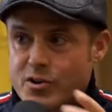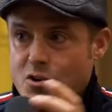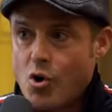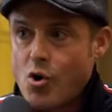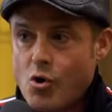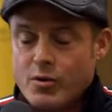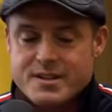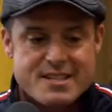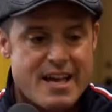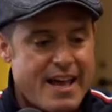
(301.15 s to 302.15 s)
to Cole
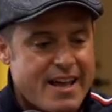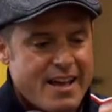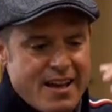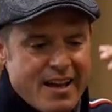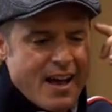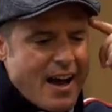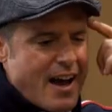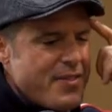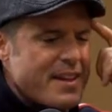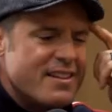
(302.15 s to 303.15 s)
and say,
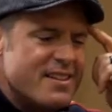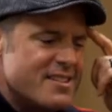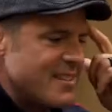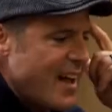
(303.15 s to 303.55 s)
I think of this